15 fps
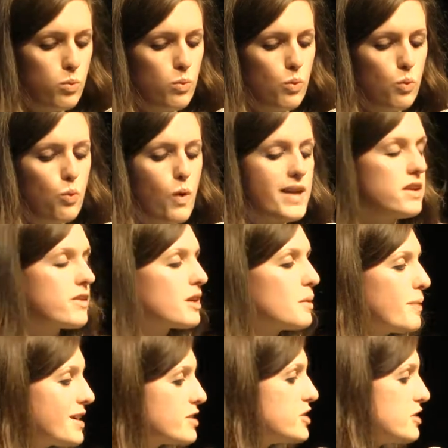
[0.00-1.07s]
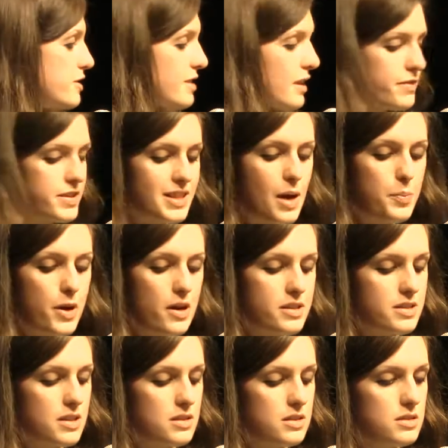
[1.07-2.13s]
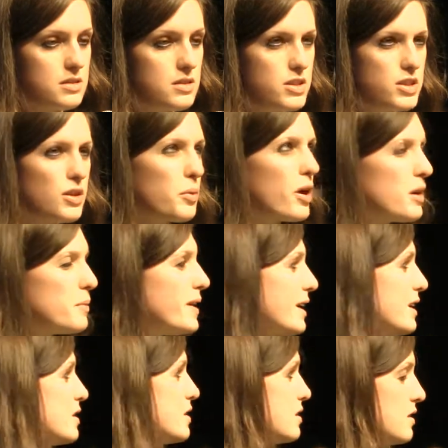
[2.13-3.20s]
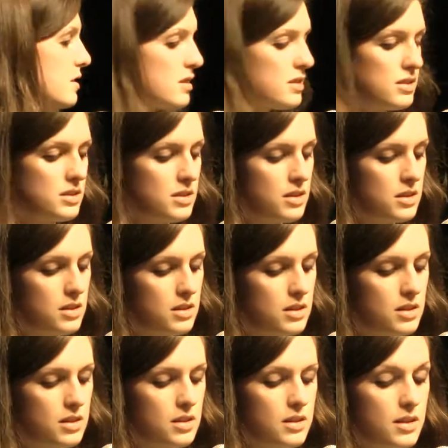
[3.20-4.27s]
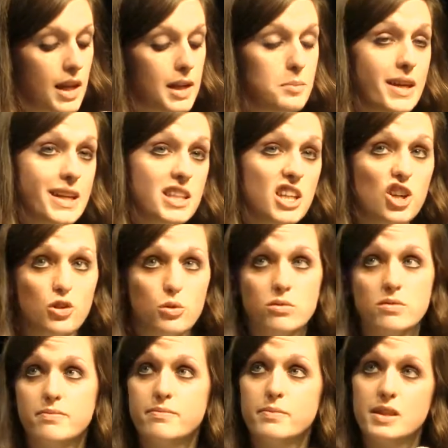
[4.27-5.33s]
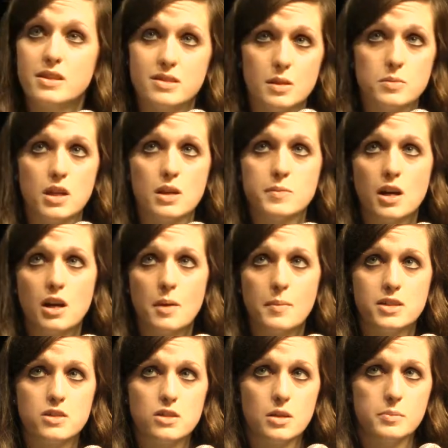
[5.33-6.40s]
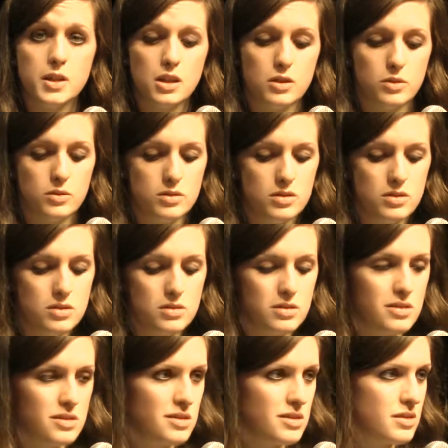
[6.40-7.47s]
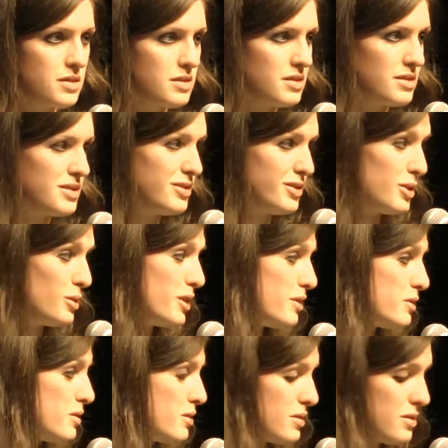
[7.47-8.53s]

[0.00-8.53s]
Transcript: where you can imagine yourself as that person. Do you know what I mean? Like me and you, because sometimes I imagine I'm you. Do you?